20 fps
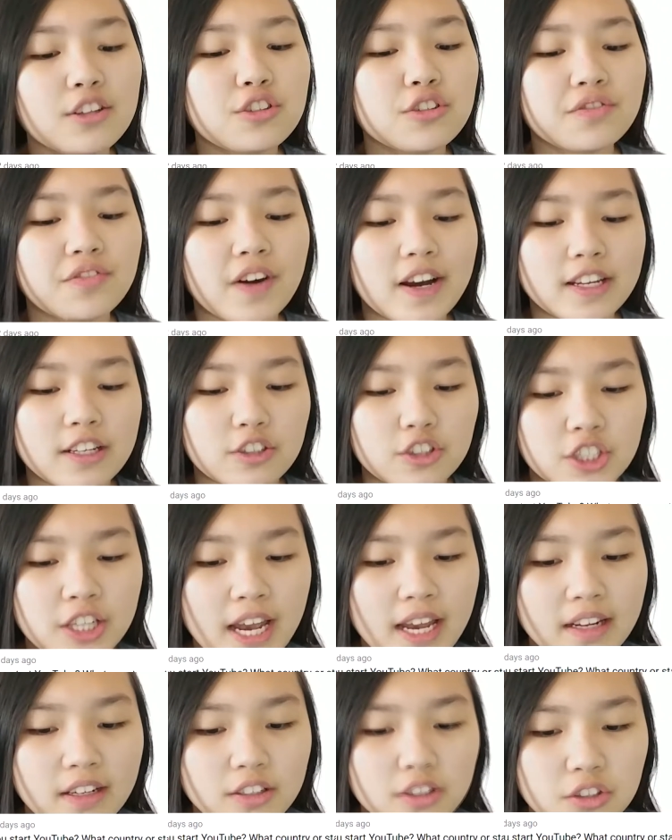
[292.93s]
did you find your
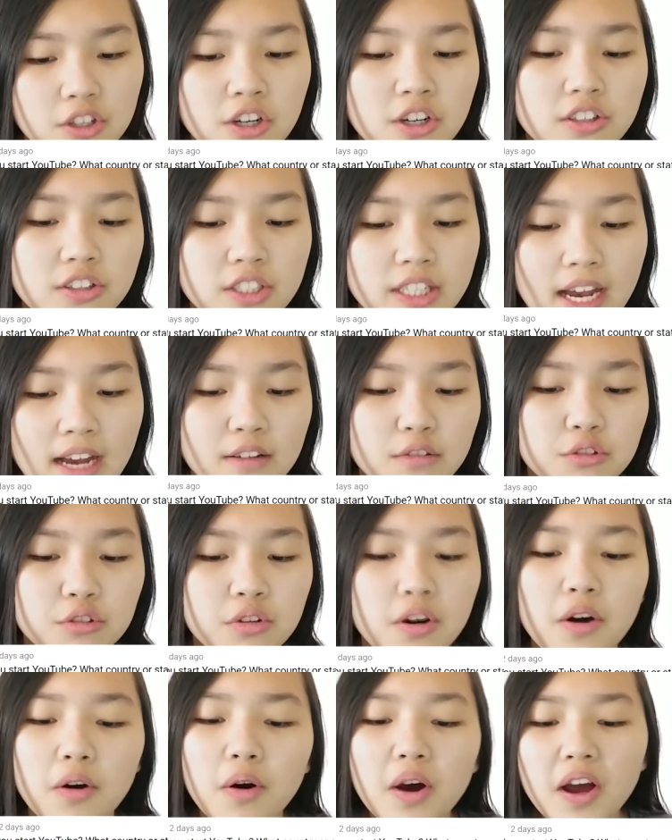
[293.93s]
channel's current
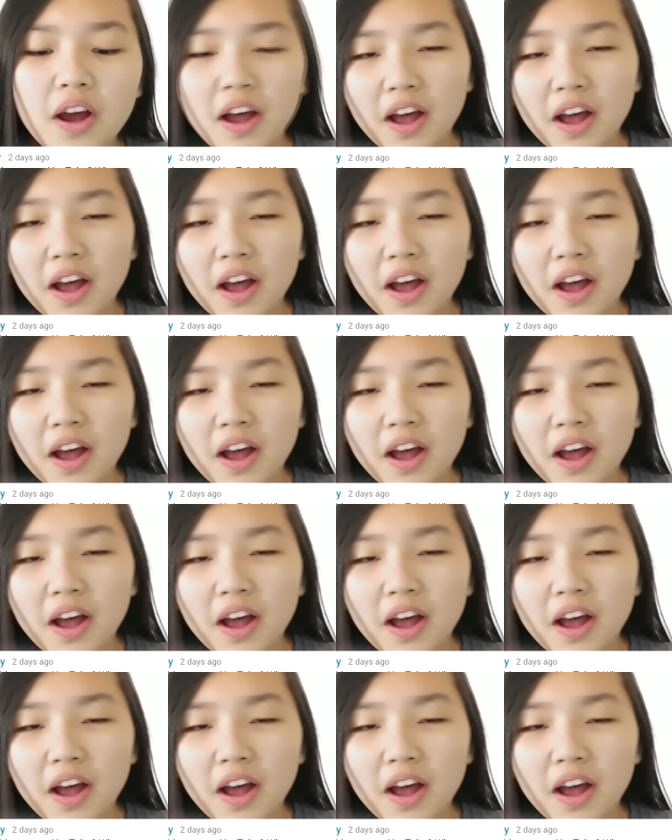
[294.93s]
outro?